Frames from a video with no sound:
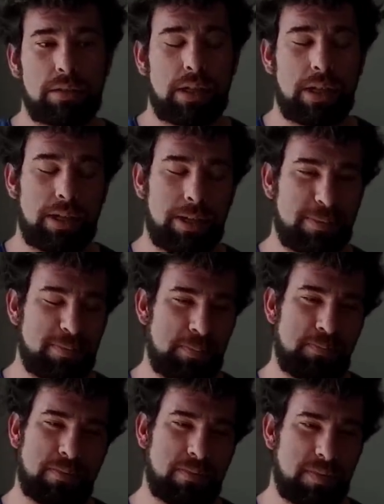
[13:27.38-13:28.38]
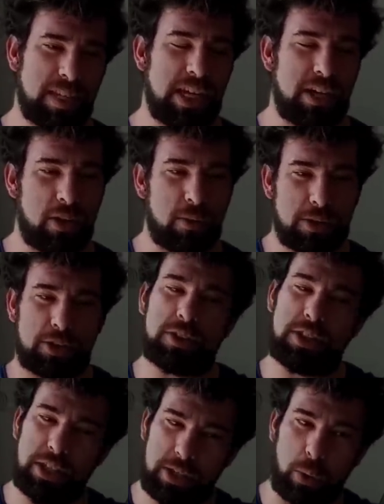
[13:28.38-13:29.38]
You know,
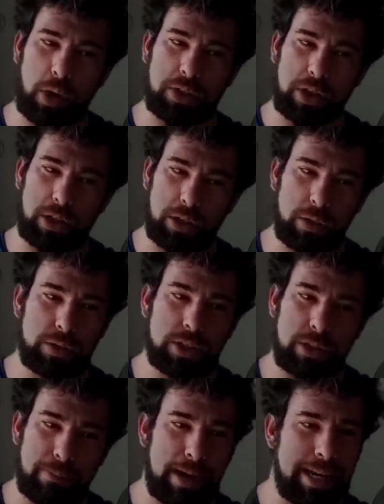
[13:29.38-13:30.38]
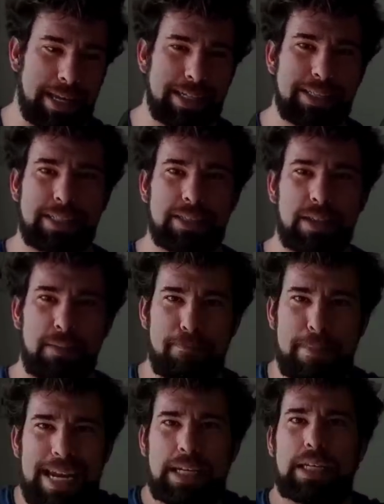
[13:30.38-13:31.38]
it's, you work the glutes, the medius, the
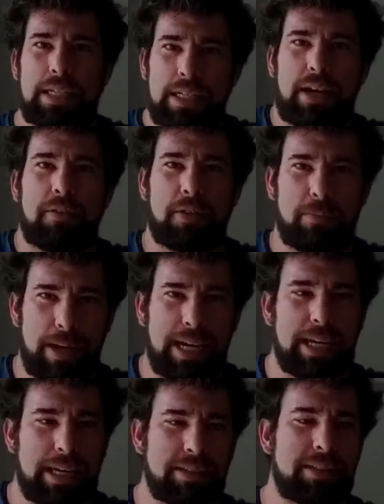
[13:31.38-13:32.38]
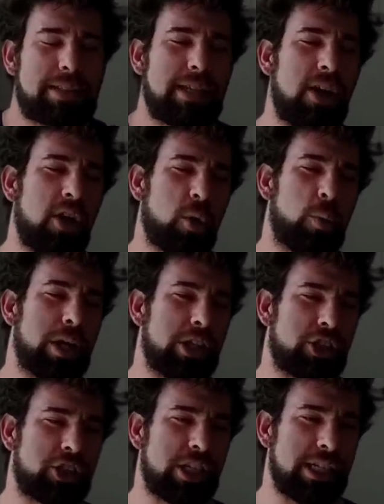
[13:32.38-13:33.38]
meat of the medius,
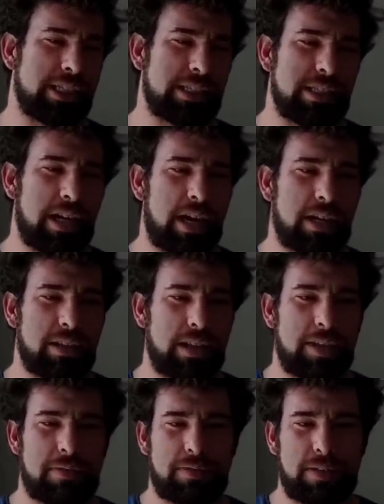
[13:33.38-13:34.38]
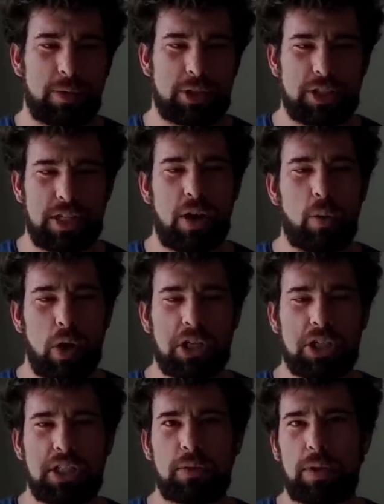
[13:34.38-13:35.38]
which is not
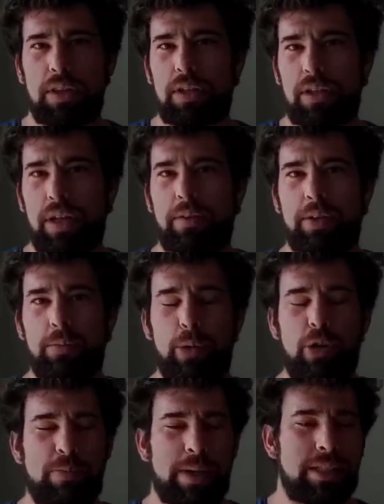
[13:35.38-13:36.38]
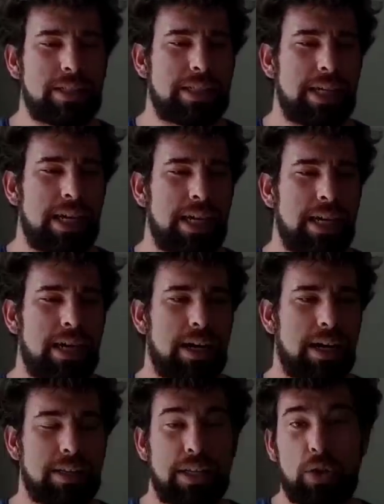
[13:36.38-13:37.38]
worked with a lot of other movements.
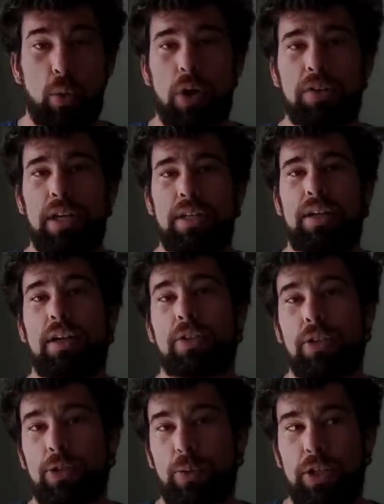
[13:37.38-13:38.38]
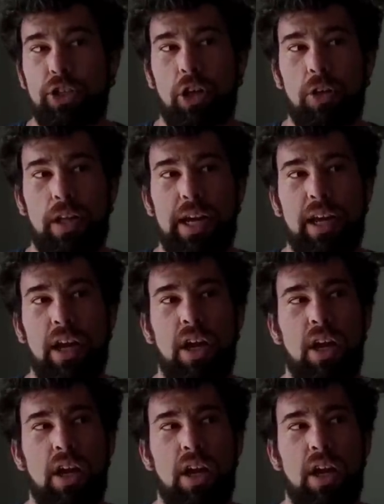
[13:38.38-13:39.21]
And then you work the adductors, which are like